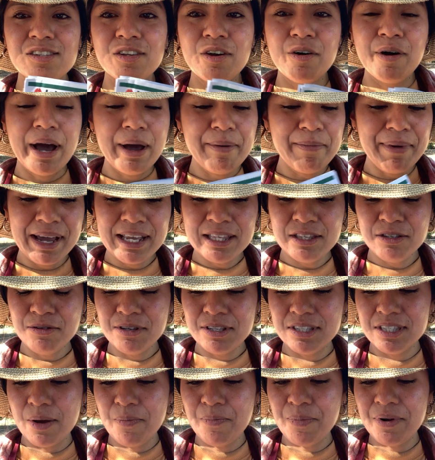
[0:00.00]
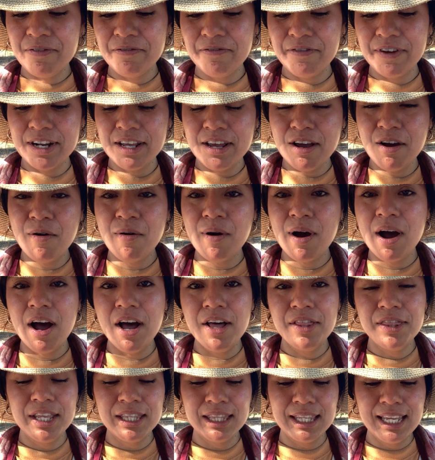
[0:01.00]
so I might do a separate video
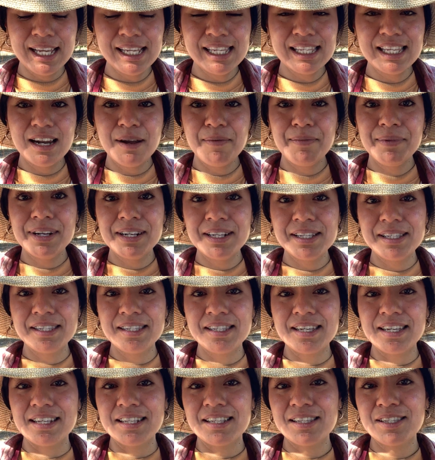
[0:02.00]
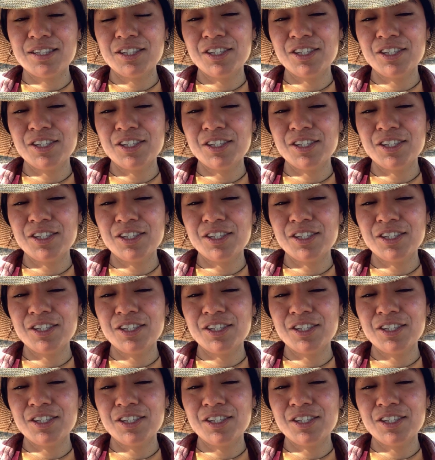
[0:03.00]
on the things that I'm gonna seed.